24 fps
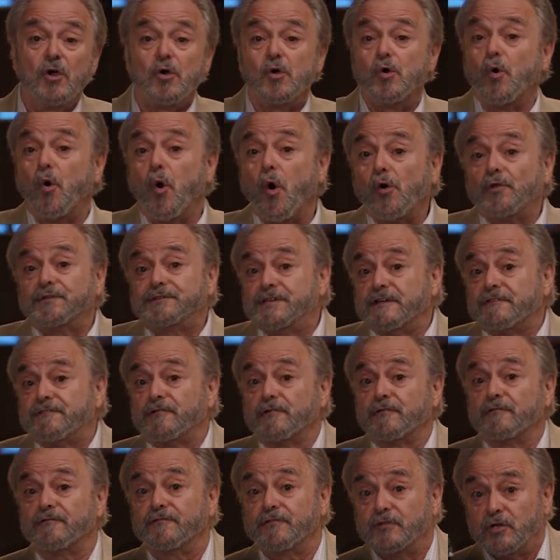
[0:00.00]
who hold
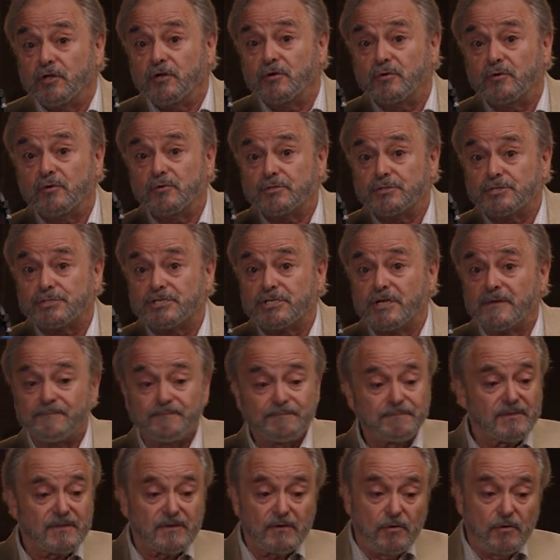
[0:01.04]
different views,